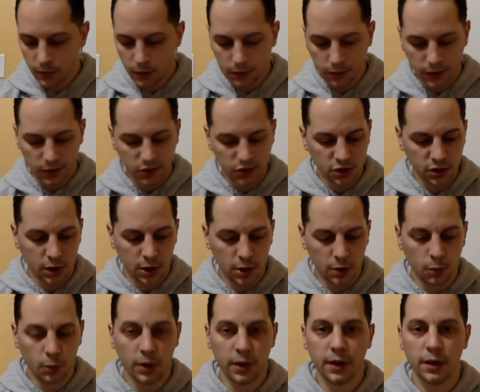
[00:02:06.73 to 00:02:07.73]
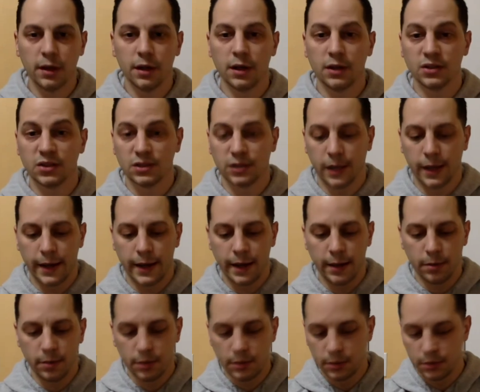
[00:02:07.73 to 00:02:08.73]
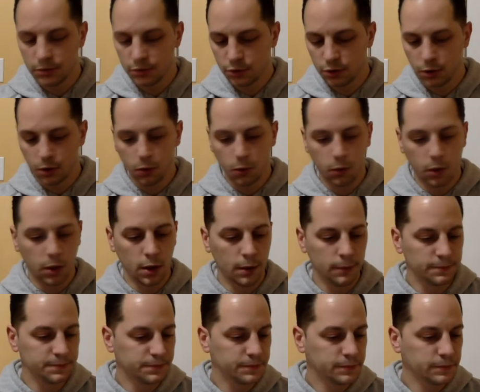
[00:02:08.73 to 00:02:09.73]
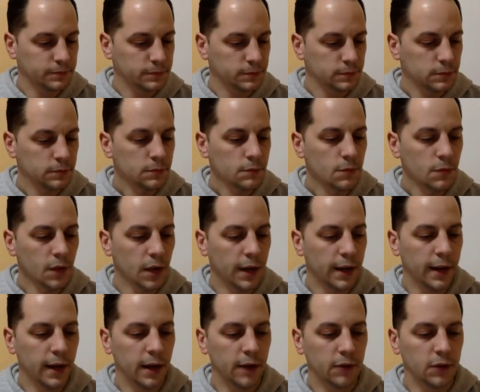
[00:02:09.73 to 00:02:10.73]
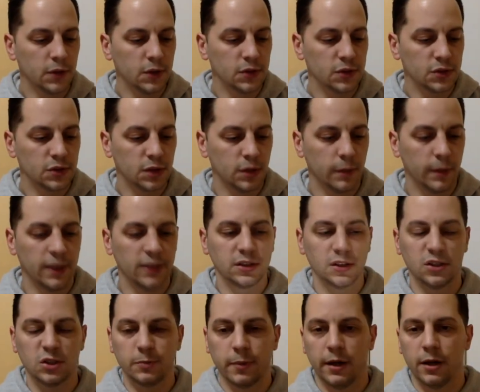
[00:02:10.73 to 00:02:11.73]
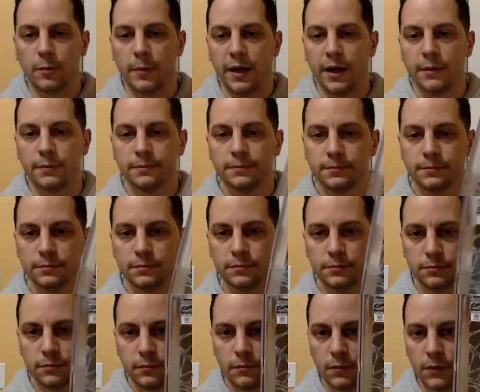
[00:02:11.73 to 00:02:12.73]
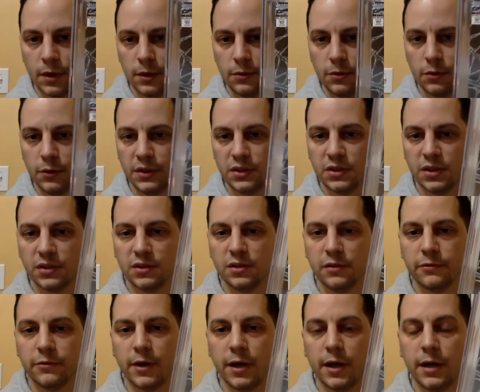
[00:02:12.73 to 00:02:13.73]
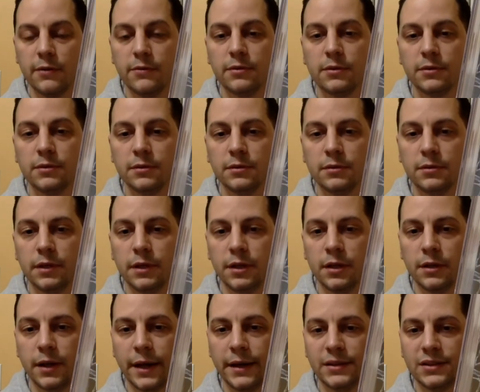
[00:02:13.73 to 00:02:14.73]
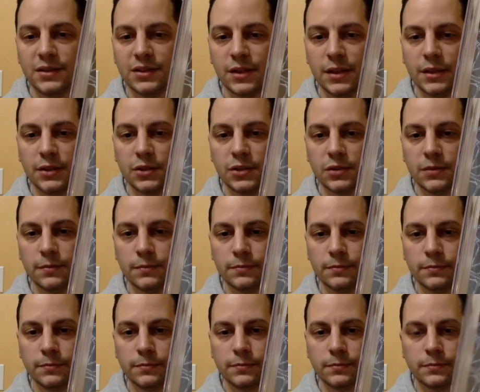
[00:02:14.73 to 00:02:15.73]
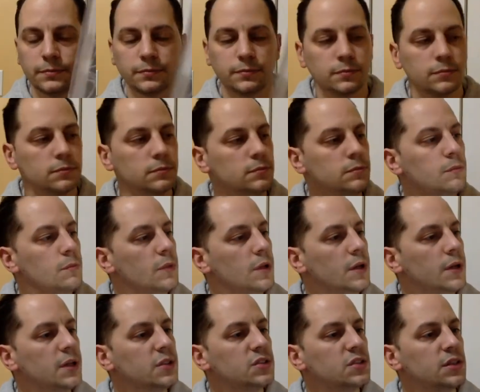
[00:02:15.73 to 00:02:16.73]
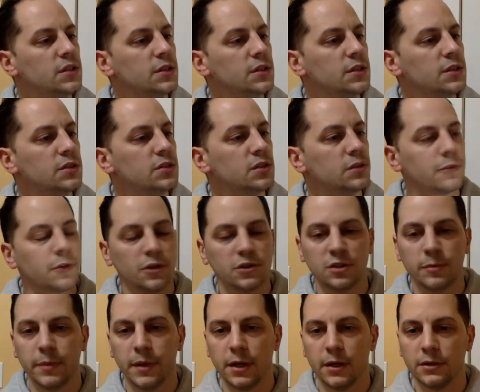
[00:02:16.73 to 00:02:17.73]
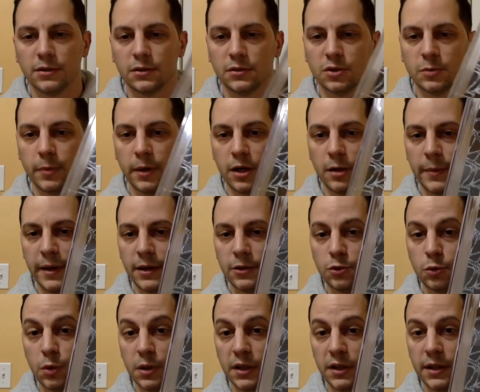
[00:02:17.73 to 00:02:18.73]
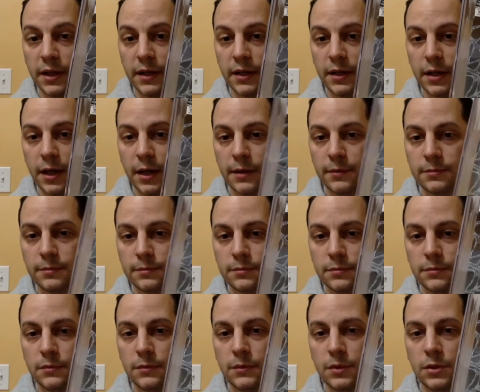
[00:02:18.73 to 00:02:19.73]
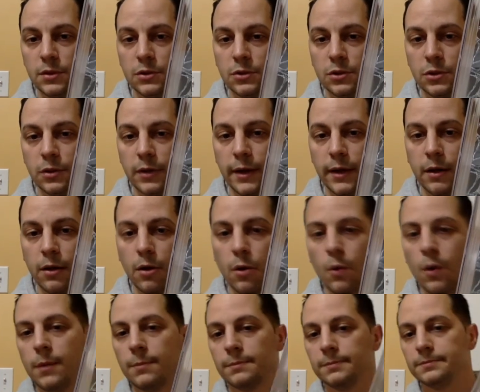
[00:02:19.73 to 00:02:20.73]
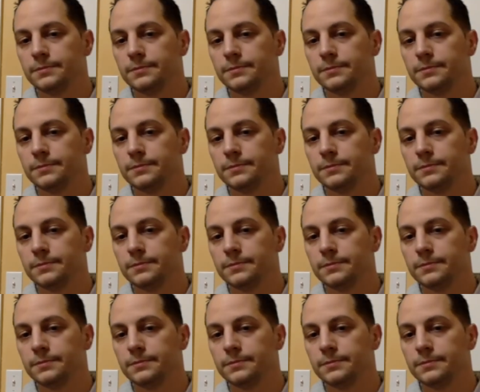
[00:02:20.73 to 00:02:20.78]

let's start with a slab. So I have this Amazing Spider-Man 365 and a 9.6. This is the first appearance of Spider-Man 2099, so that'll go up.